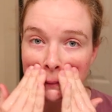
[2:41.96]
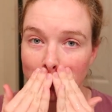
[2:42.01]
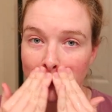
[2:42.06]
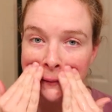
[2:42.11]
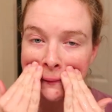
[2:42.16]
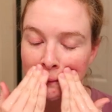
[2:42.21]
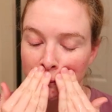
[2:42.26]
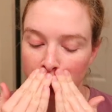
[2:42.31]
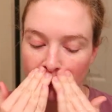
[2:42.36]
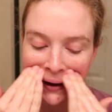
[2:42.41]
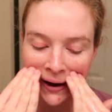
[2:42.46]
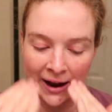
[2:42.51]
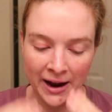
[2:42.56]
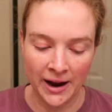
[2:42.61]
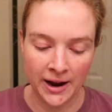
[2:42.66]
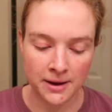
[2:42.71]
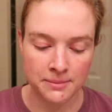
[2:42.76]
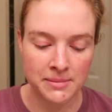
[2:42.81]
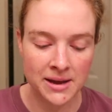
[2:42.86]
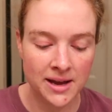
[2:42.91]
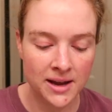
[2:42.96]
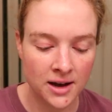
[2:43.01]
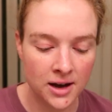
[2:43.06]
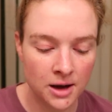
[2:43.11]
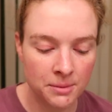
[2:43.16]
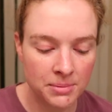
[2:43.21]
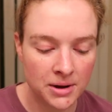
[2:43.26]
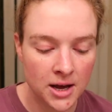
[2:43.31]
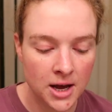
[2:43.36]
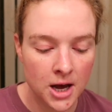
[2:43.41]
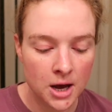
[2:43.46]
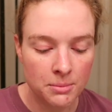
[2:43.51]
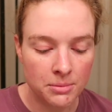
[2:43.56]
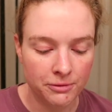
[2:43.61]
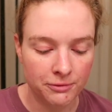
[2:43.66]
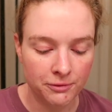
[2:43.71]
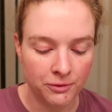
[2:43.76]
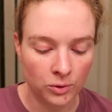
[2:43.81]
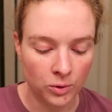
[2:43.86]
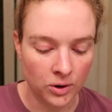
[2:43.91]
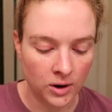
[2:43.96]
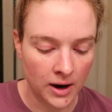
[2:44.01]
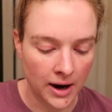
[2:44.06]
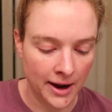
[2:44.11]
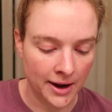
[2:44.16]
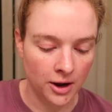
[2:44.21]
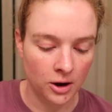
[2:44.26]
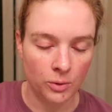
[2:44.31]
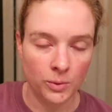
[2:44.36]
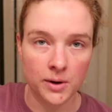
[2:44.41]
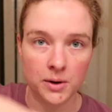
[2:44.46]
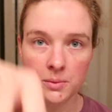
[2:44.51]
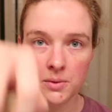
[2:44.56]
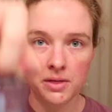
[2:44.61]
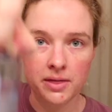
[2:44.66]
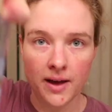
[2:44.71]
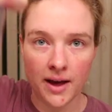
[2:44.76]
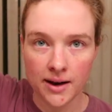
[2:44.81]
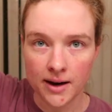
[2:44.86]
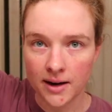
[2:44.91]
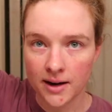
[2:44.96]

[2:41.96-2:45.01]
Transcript: remove my eye makeup before I go in with that,